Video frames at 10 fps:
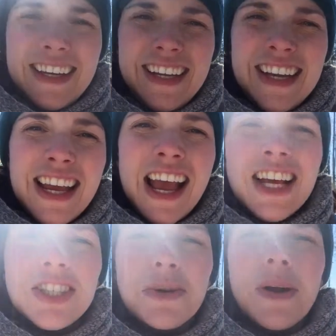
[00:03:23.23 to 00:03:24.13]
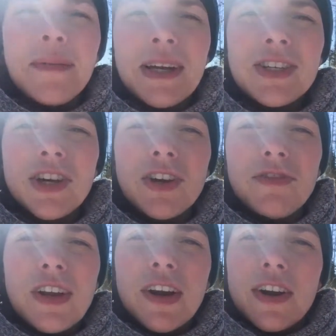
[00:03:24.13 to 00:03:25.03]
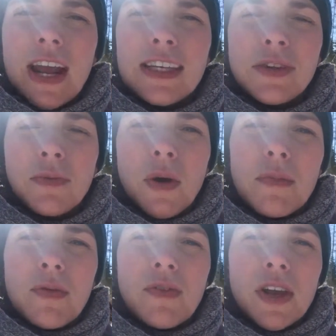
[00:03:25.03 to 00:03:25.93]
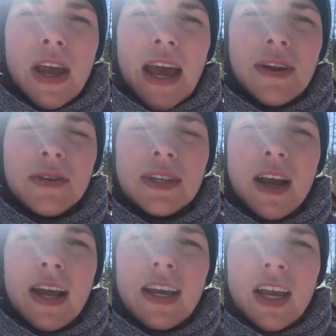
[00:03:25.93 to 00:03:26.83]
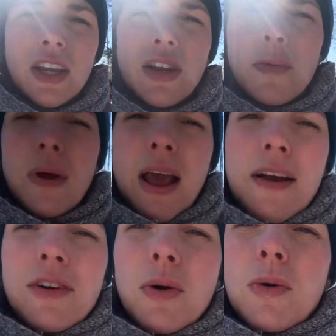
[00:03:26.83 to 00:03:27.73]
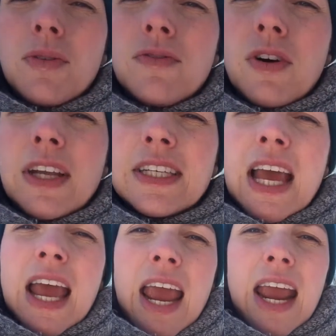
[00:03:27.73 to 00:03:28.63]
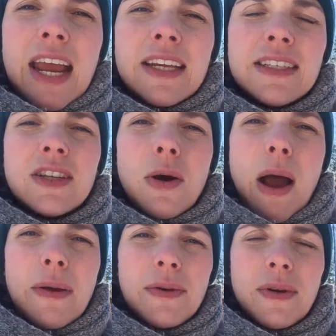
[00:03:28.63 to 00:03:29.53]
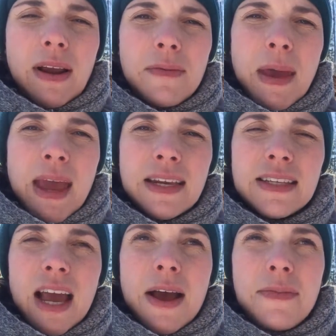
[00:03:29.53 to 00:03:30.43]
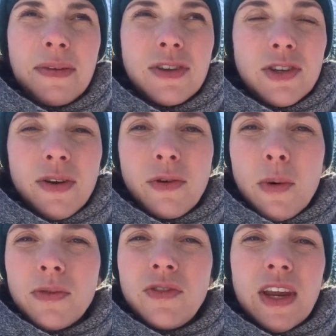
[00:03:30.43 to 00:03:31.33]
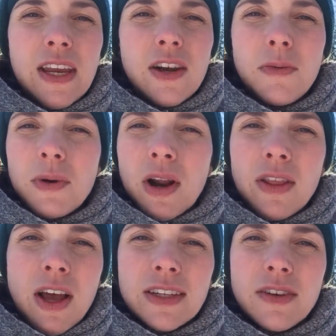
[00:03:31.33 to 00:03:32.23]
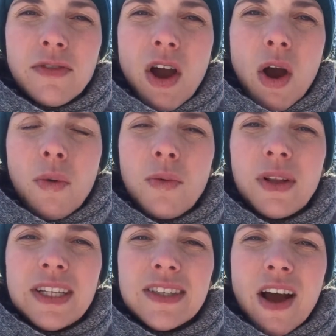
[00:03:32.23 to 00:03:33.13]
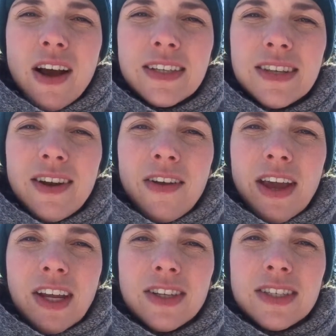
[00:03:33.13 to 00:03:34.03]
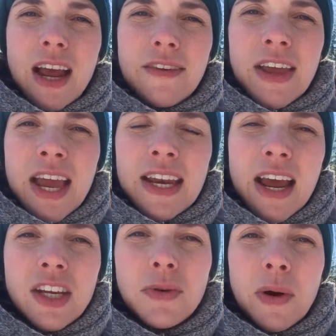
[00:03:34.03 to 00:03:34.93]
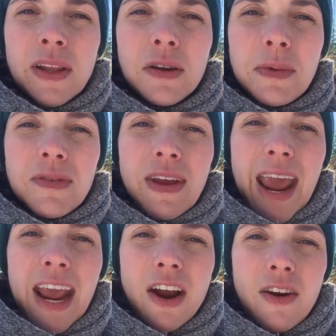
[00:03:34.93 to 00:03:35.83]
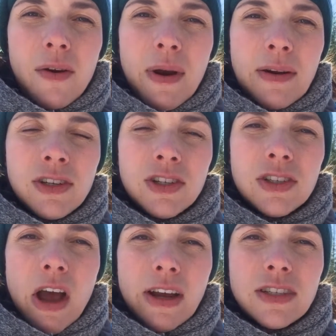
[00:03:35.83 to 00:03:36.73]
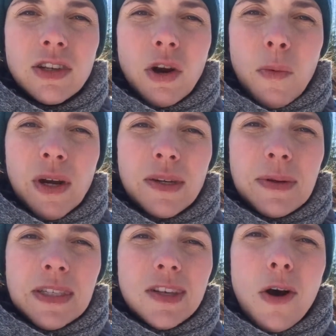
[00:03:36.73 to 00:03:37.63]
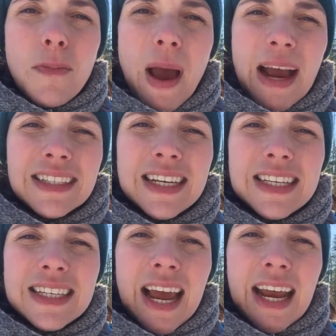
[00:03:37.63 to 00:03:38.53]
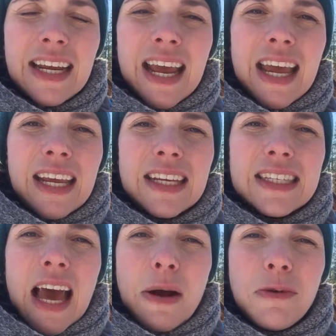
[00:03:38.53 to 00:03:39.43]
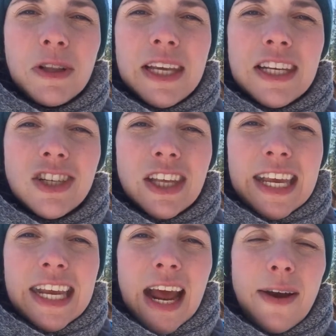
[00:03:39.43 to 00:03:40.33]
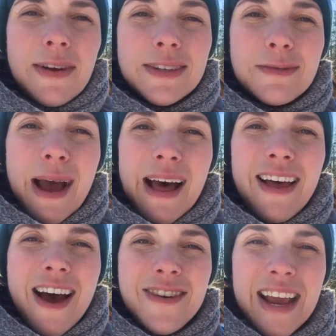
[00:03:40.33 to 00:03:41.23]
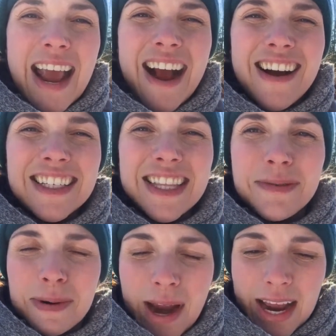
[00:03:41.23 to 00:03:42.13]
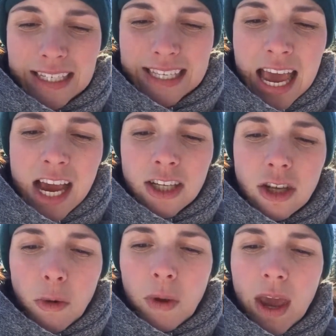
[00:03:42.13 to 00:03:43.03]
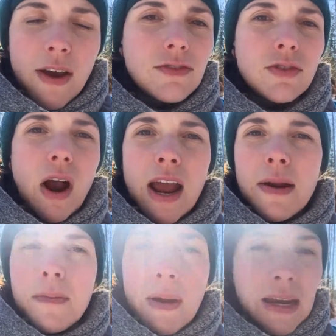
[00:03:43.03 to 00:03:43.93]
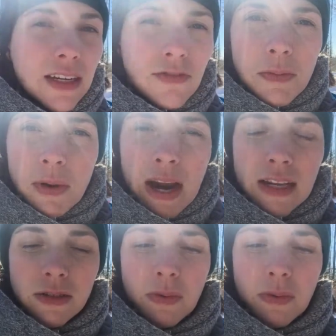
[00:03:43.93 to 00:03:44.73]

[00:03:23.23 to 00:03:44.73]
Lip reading: So you want to make sure your feet are nice and warm before you head outside. You don't want to have a cold foot. And so I would recommend, if you do have cold feet, put on lots of woolly socks and all that good stuff. Now you do want a little bit of air around your socks. You don't want it to be so packed in tight, because that will leach the heat out as well. Okay, on to the brands. So we have tried many different brands.